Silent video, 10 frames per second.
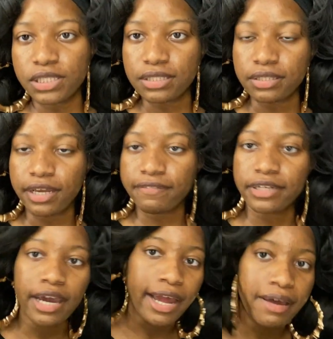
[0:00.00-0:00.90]
reason I
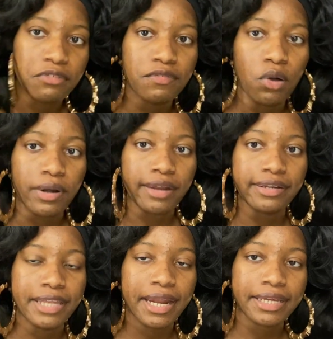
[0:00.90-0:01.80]
forgot I have a phone
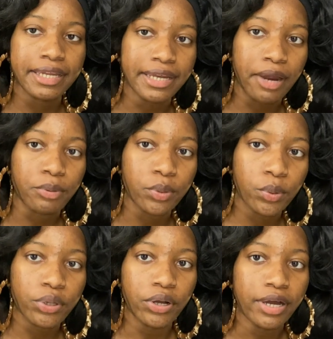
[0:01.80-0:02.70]
that I can now
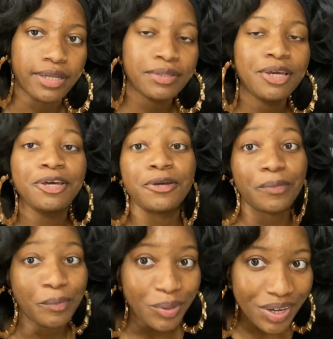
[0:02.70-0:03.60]
record on.
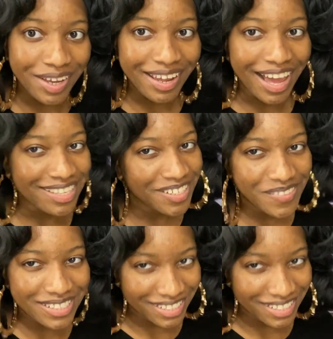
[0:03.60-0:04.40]
But as I was